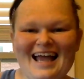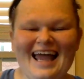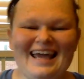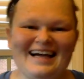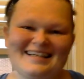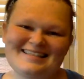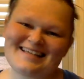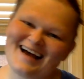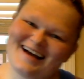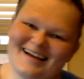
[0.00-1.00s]
Hey guys,
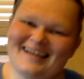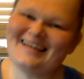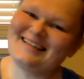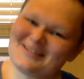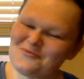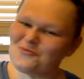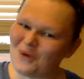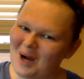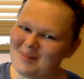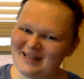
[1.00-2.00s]
it's
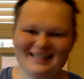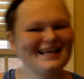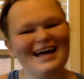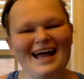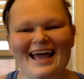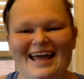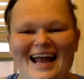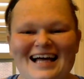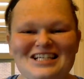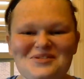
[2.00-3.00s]
Robin, and
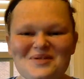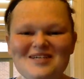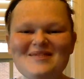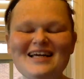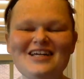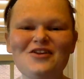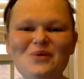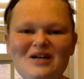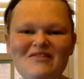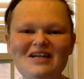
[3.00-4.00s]
I just wanted to make another
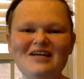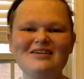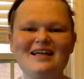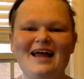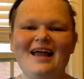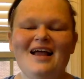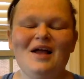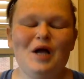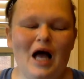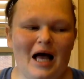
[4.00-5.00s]
quick video today
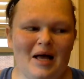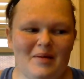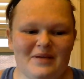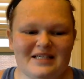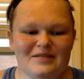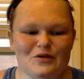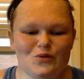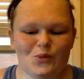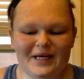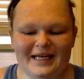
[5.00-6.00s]
because I
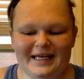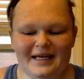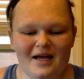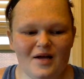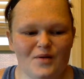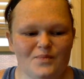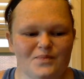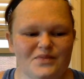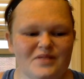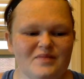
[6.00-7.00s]
was reading
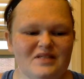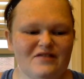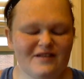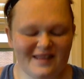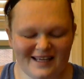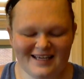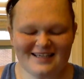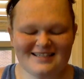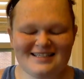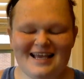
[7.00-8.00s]
some different
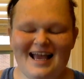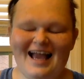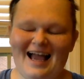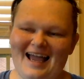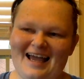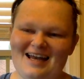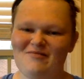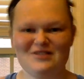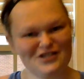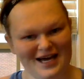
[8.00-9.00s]
things, and
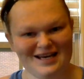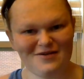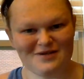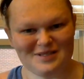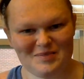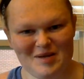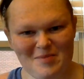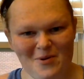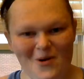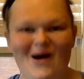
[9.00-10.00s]
I've been chatting with some
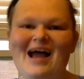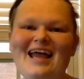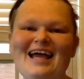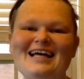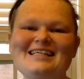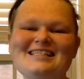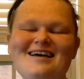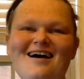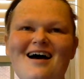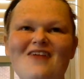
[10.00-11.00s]
people, and
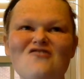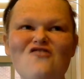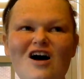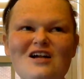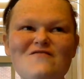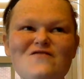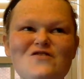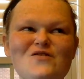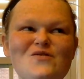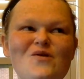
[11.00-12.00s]
a lot of
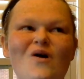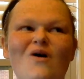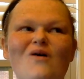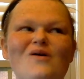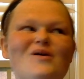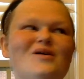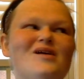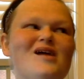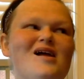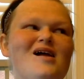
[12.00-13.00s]
you are